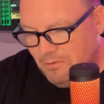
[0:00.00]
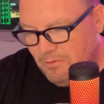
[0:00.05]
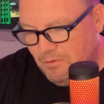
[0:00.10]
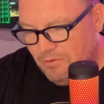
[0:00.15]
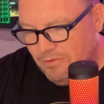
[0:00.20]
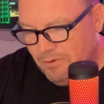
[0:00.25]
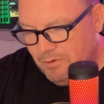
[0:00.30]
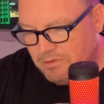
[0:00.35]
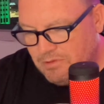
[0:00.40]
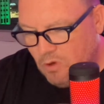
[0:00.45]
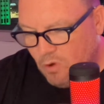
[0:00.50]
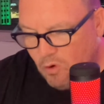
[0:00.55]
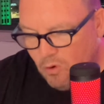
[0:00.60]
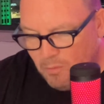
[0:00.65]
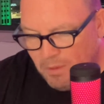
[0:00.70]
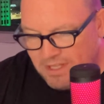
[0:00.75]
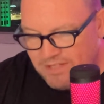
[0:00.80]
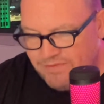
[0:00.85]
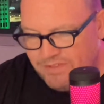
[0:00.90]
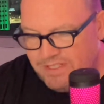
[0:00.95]
there was a whole
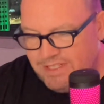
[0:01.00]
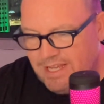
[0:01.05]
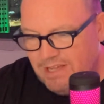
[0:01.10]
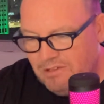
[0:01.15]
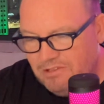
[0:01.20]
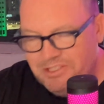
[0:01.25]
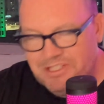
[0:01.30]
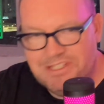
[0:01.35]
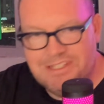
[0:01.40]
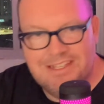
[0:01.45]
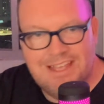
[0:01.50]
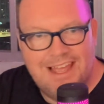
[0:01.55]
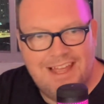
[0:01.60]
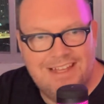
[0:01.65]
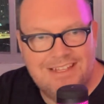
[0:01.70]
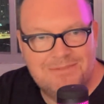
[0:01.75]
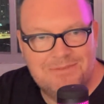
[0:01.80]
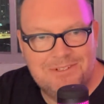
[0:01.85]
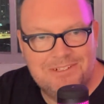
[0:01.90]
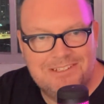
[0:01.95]
bunch of intelligence
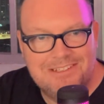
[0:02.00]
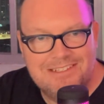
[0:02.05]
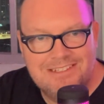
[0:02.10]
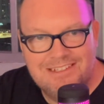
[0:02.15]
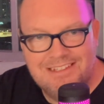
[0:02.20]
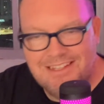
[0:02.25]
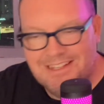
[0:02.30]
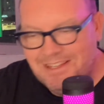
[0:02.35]
guys once,